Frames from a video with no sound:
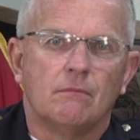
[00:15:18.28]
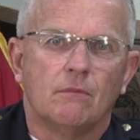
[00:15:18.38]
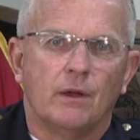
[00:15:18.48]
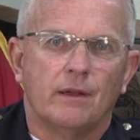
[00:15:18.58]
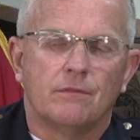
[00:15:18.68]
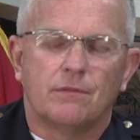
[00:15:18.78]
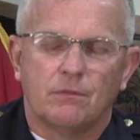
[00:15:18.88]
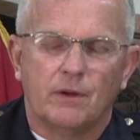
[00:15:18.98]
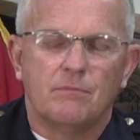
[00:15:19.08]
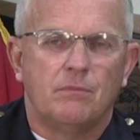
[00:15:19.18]

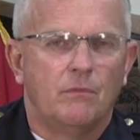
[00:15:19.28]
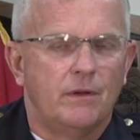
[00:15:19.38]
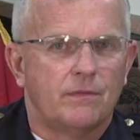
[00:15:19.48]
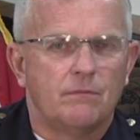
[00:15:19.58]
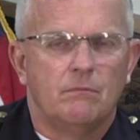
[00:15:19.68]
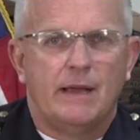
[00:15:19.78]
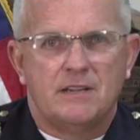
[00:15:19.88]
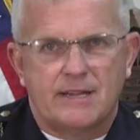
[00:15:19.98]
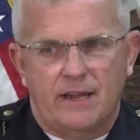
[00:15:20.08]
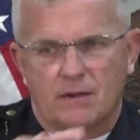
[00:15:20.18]
we've
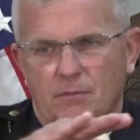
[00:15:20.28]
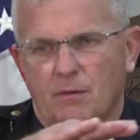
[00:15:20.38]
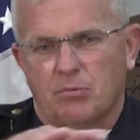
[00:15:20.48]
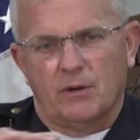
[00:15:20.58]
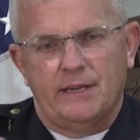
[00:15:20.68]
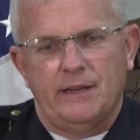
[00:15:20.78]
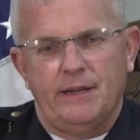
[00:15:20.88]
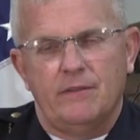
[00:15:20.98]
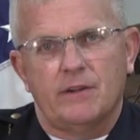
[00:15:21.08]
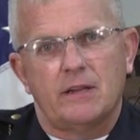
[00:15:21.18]
maintained a pretty
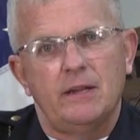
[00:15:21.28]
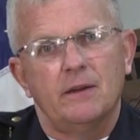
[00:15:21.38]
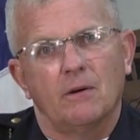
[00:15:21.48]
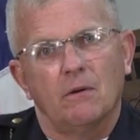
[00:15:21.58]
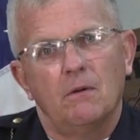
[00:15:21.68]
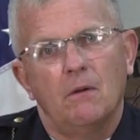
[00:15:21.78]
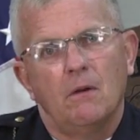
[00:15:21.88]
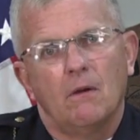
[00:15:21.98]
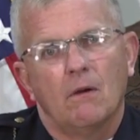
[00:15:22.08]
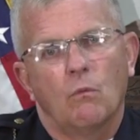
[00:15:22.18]
even keel
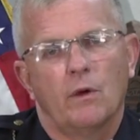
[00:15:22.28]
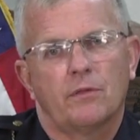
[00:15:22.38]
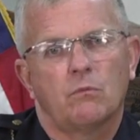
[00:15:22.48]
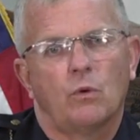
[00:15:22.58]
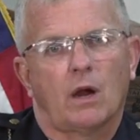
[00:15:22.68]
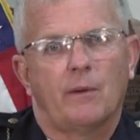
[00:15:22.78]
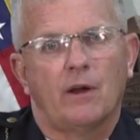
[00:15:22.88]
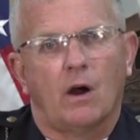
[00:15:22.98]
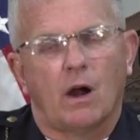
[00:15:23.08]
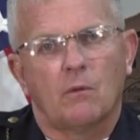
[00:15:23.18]
with where we
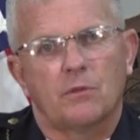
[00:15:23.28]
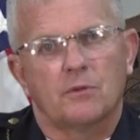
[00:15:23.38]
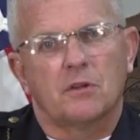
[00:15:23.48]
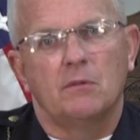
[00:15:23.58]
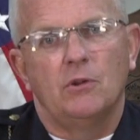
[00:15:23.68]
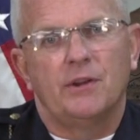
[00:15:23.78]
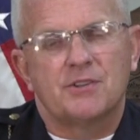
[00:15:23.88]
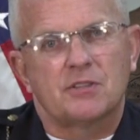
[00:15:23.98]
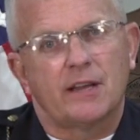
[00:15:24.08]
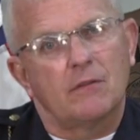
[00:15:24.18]
are, with what the
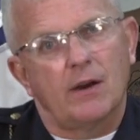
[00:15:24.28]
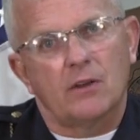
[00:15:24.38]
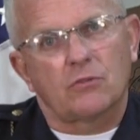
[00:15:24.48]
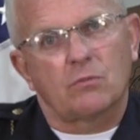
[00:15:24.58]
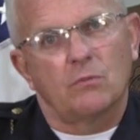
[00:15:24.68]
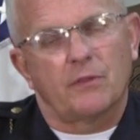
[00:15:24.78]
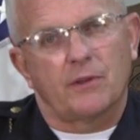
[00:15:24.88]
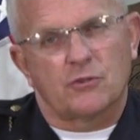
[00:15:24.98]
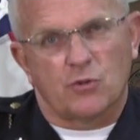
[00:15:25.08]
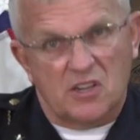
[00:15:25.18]
communities think of us, with
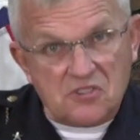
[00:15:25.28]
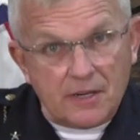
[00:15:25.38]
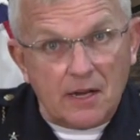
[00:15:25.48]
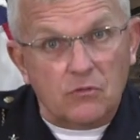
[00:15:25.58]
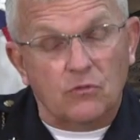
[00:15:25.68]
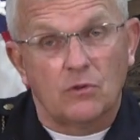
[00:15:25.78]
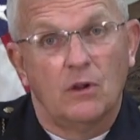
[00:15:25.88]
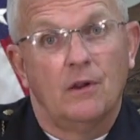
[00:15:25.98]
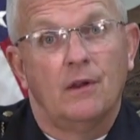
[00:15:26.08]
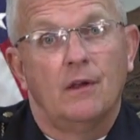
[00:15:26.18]
their trust in us,
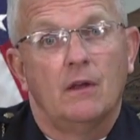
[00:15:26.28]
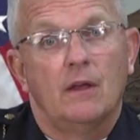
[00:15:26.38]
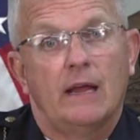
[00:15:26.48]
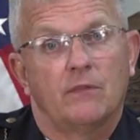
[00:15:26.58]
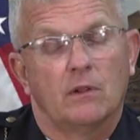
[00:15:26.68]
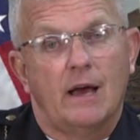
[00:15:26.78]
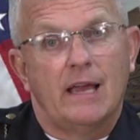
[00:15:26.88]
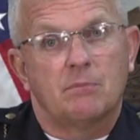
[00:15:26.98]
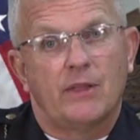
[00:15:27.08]
and the like.